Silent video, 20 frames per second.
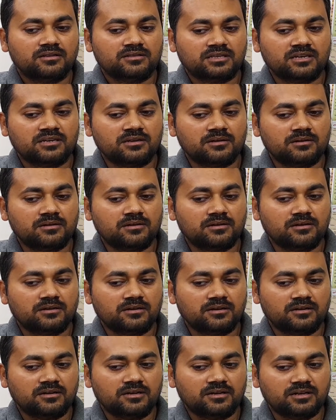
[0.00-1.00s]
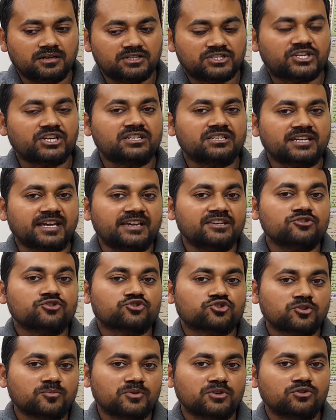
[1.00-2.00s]
the Chennai
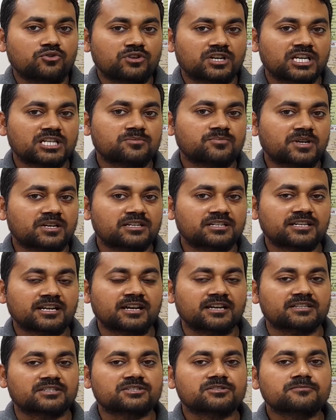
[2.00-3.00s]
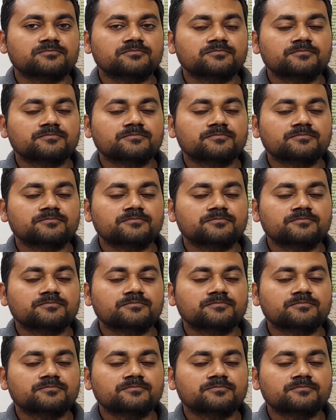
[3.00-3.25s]
used to be known as Madras,